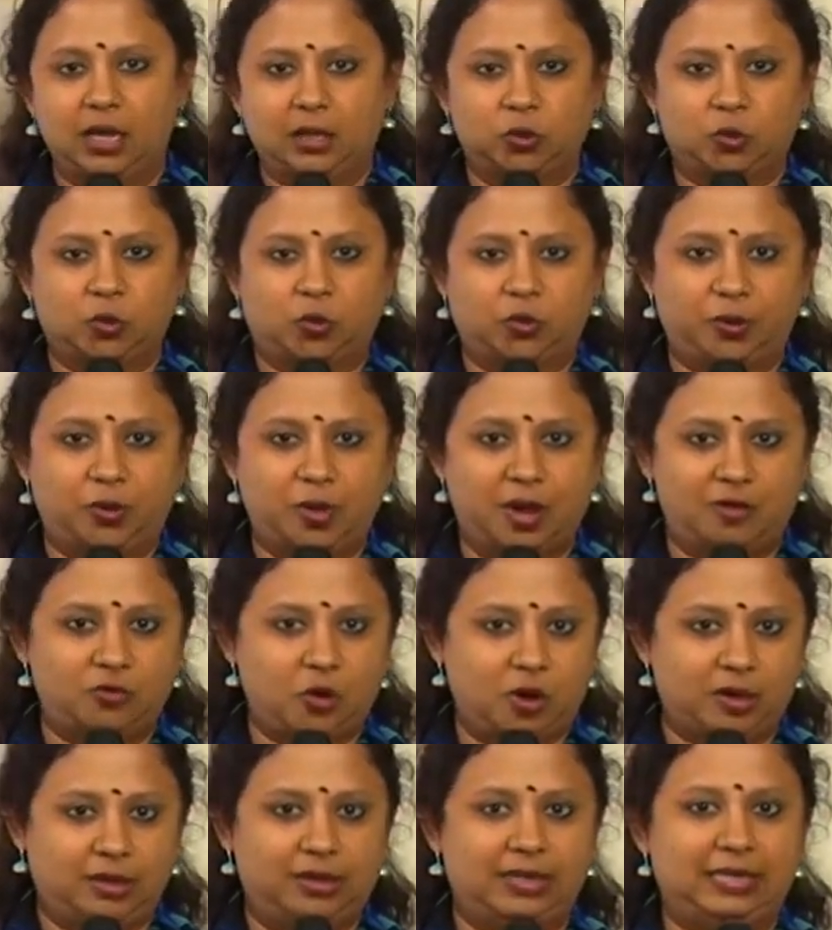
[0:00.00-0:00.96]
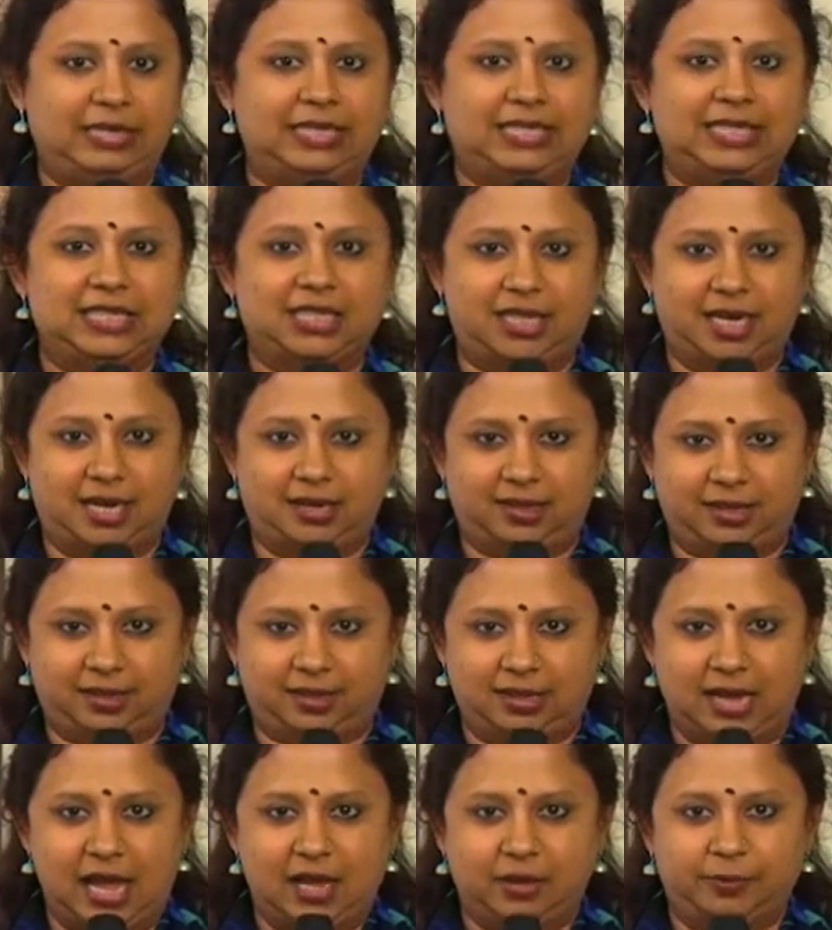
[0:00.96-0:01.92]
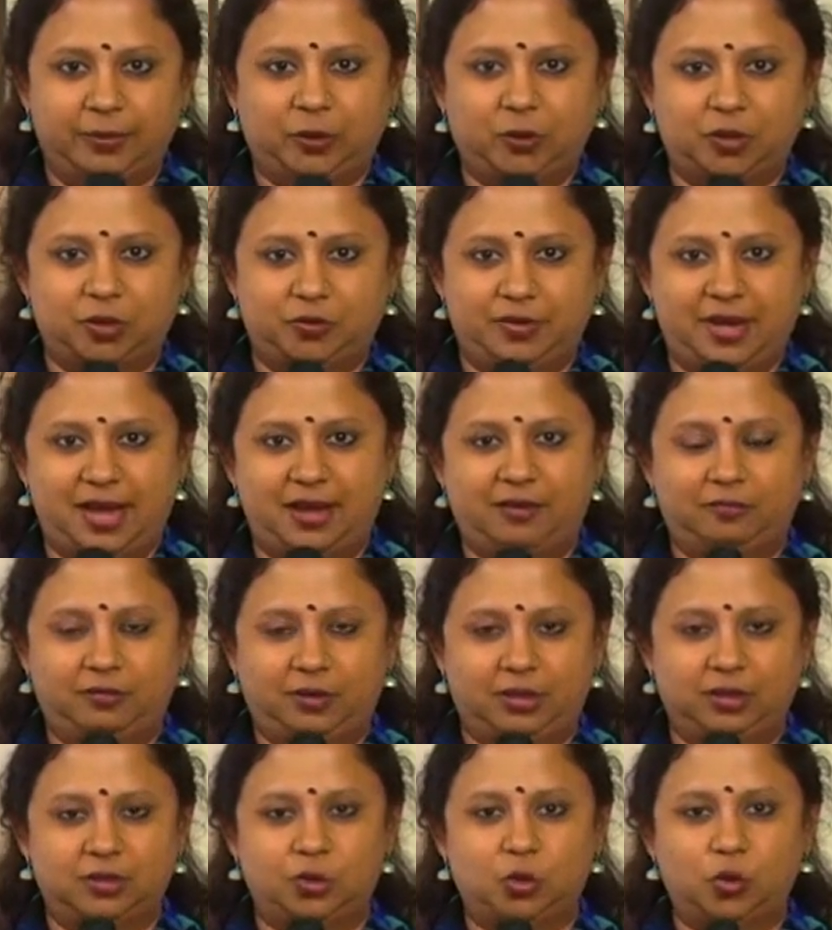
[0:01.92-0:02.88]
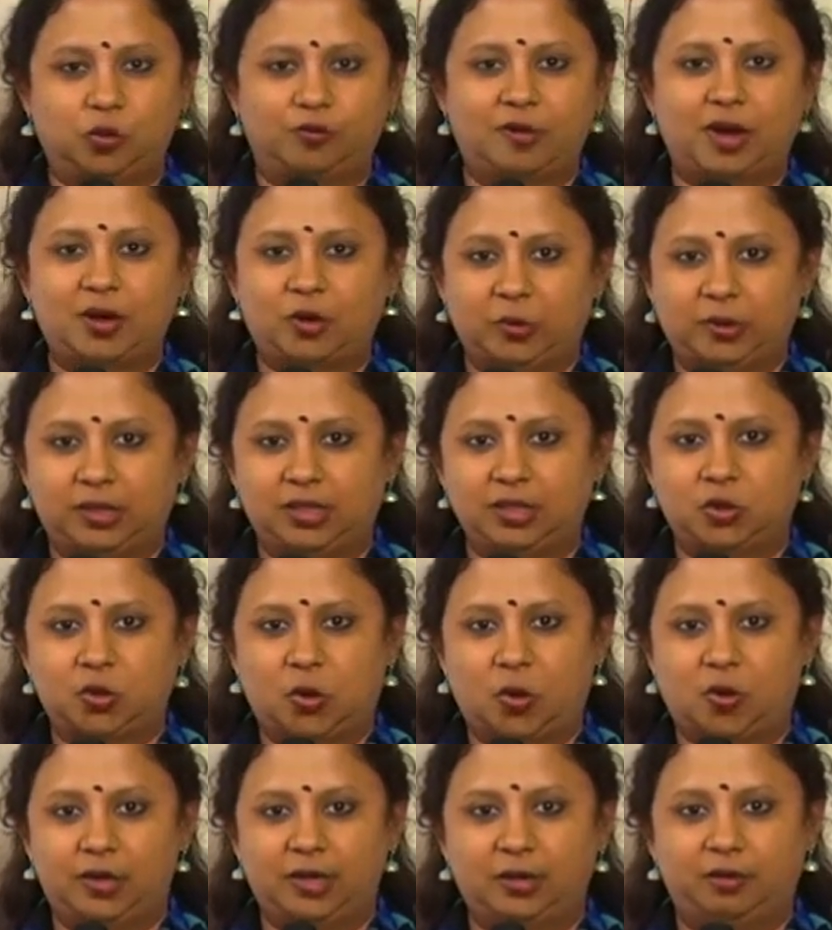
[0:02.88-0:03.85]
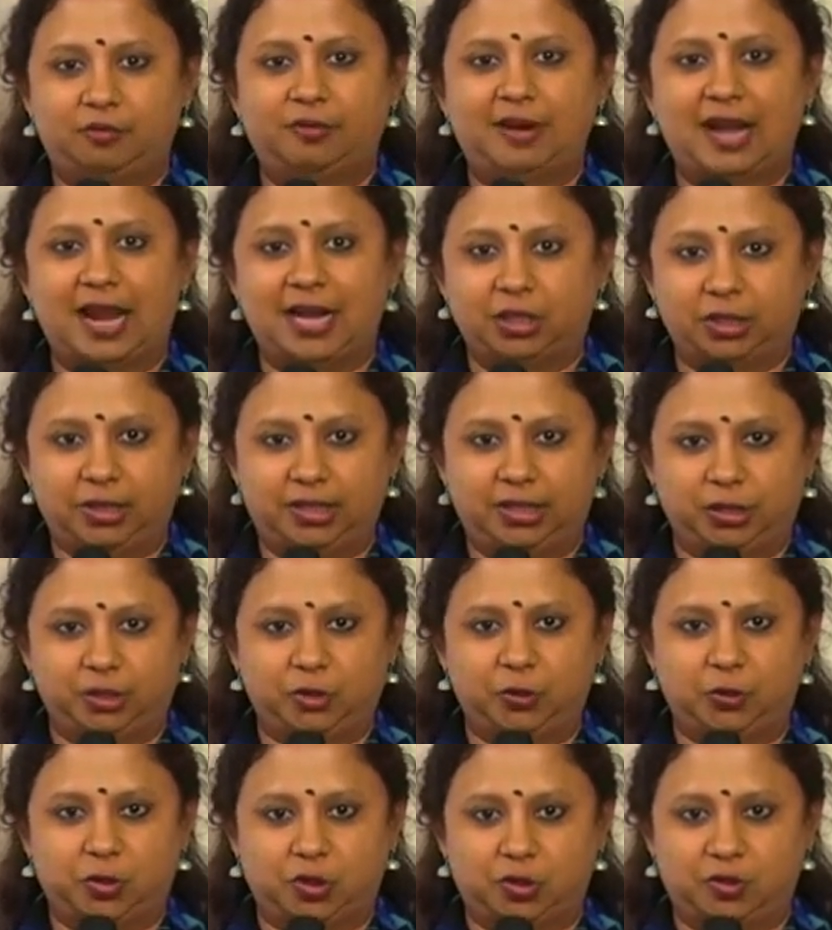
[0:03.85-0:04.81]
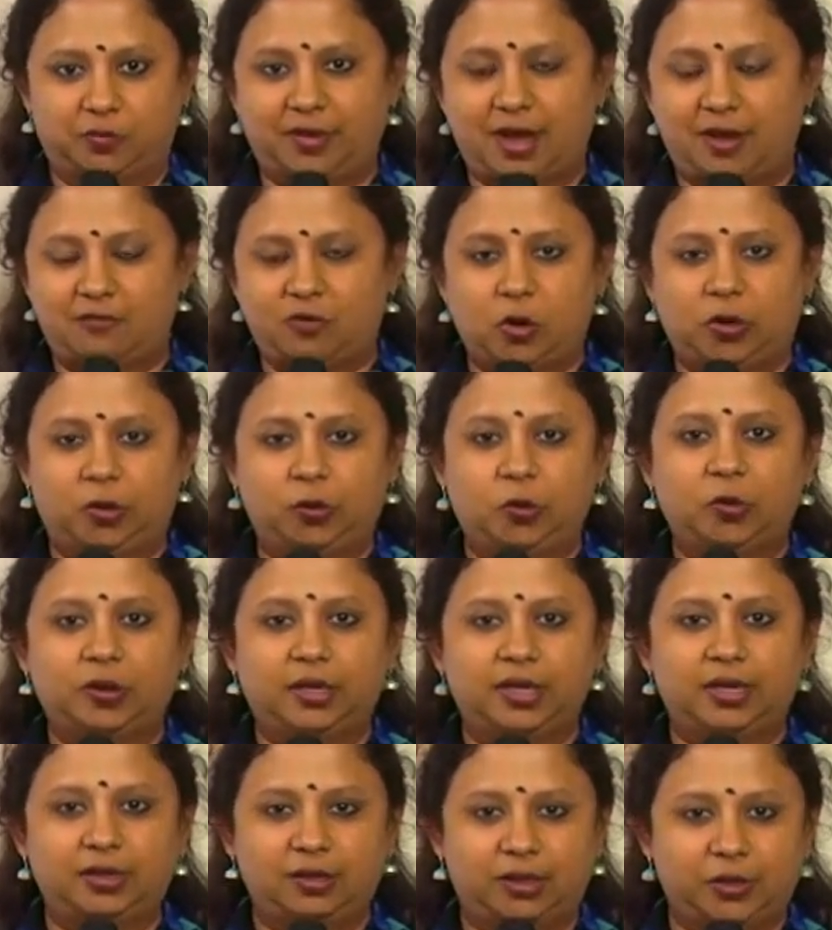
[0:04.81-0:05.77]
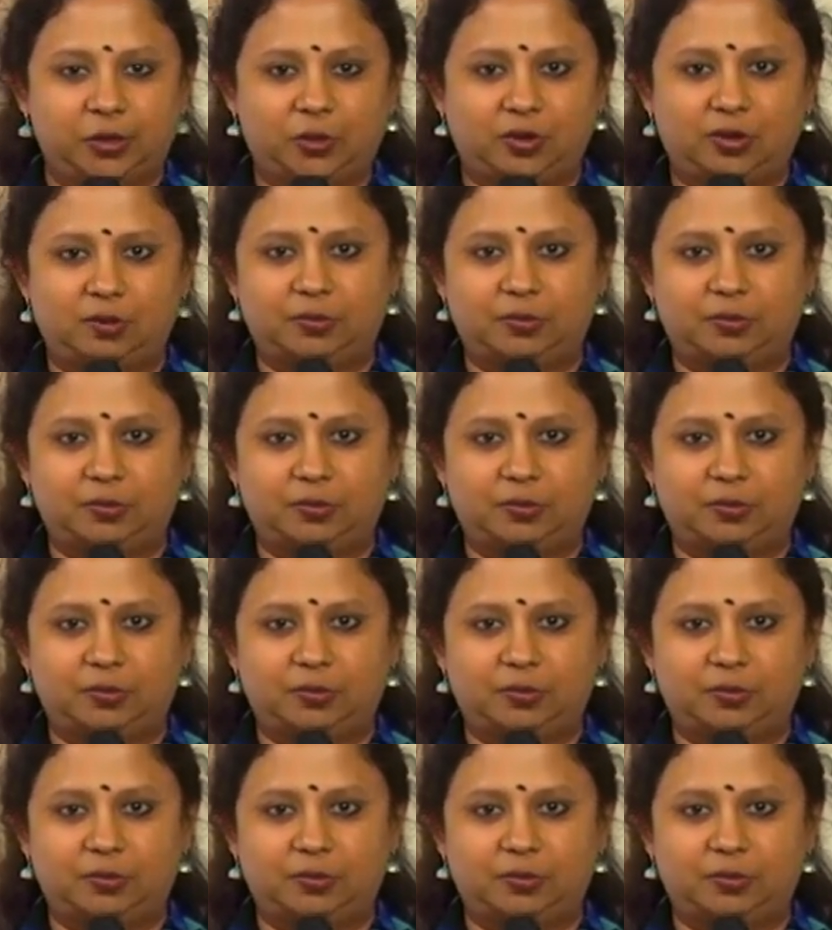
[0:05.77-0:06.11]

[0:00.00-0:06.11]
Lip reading: So you have not clearly stated, because we have so far only solved your financial issues. We have not looked into your